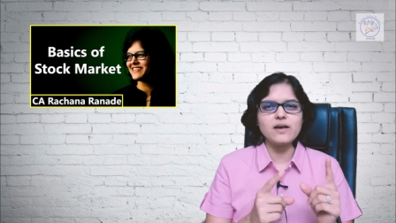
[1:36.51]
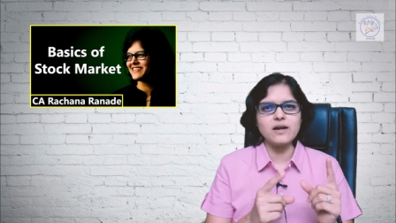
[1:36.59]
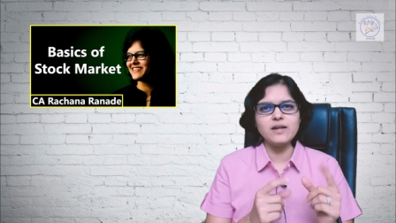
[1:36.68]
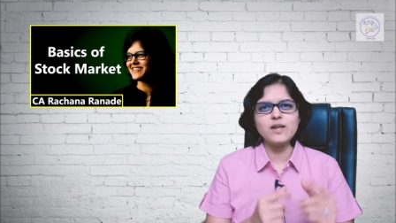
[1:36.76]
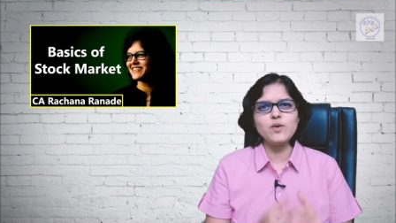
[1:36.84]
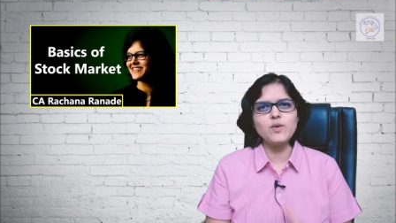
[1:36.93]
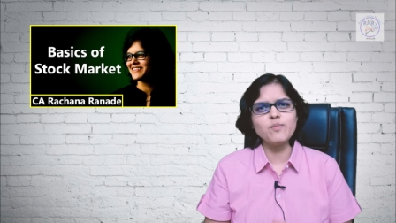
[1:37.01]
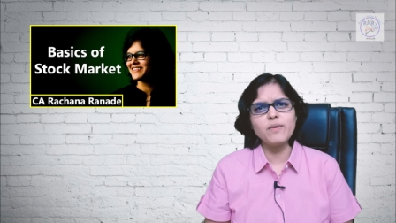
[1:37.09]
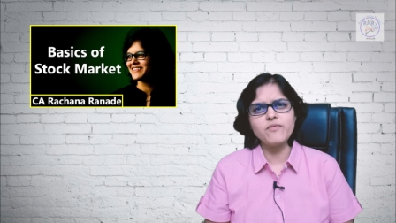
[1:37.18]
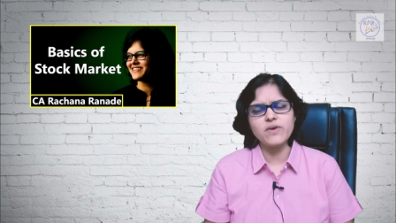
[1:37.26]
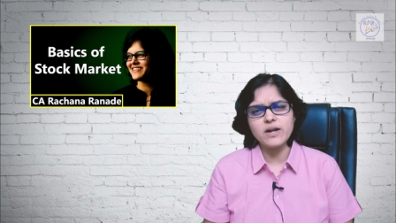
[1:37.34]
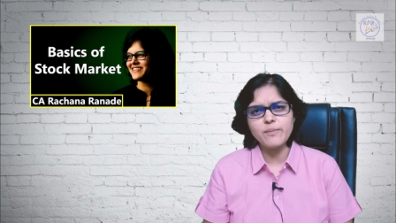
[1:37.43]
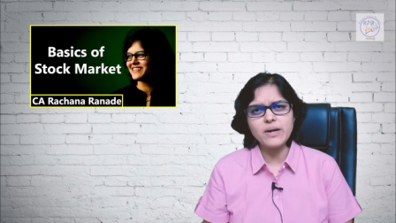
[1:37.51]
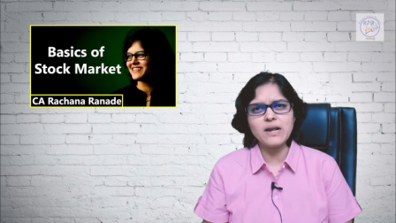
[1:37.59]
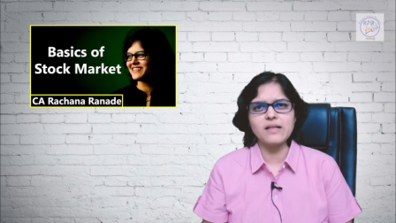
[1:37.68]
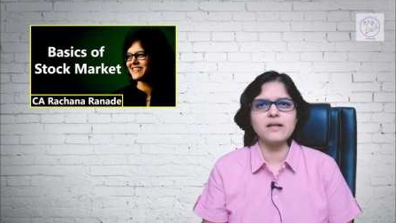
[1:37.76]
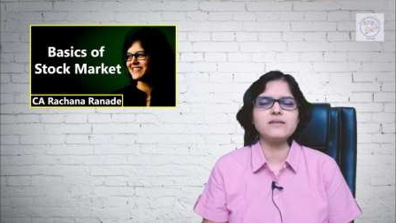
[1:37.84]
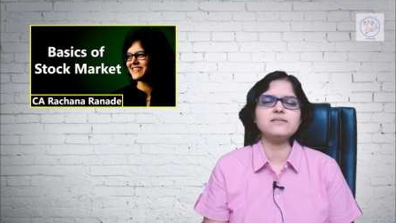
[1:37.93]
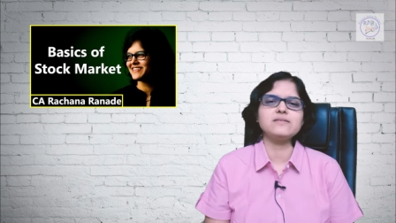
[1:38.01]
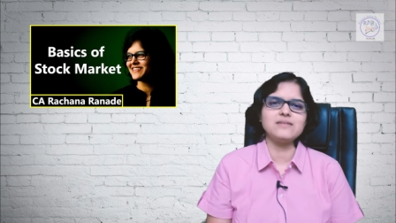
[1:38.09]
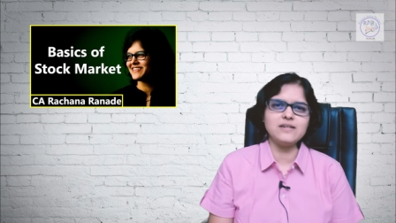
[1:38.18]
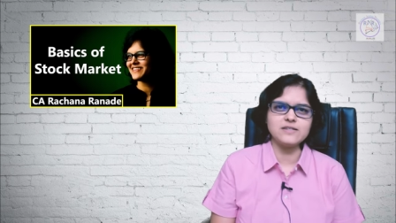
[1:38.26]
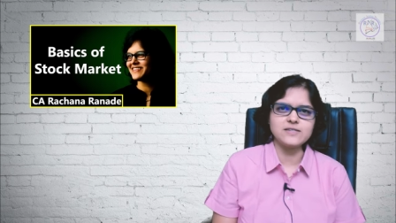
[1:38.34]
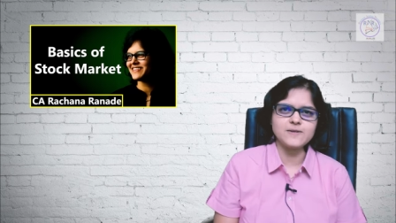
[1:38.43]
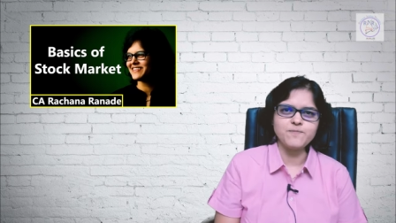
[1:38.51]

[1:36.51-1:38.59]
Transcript: continuing with my fundamental analysis series,